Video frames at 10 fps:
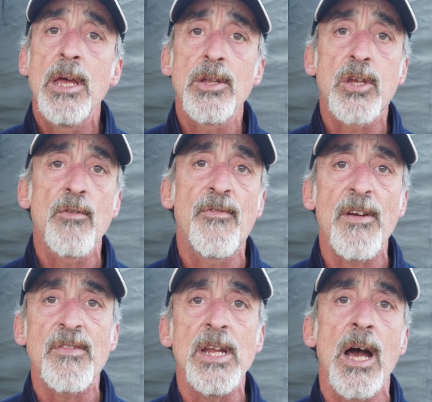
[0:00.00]
and
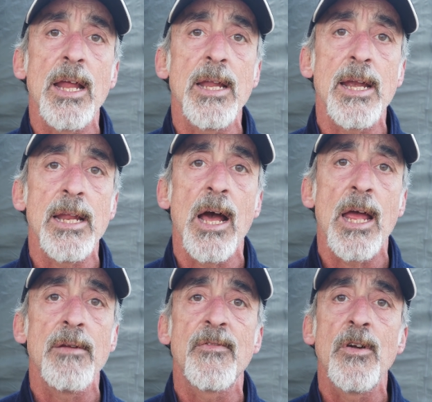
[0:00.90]

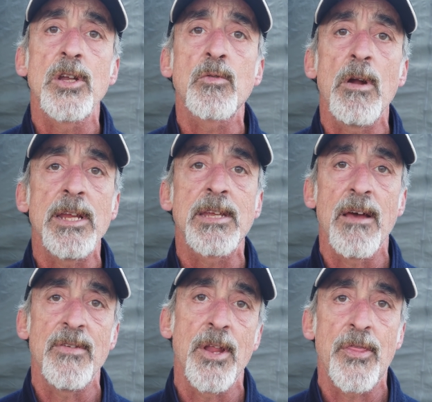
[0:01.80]
$259.99 for a
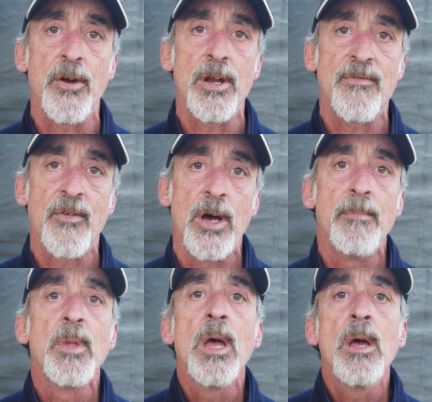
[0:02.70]
27 to 30 foot.